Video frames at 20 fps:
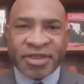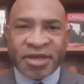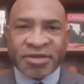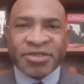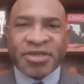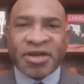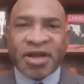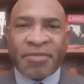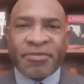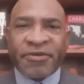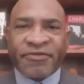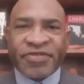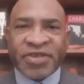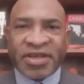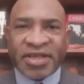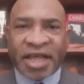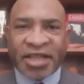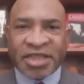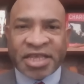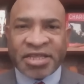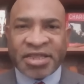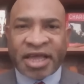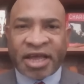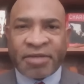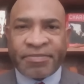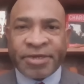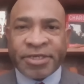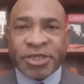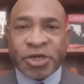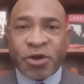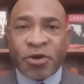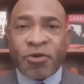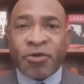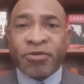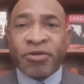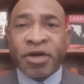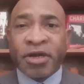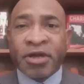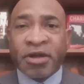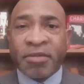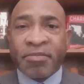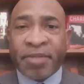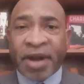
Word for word: There's a number of things I think that can be shown,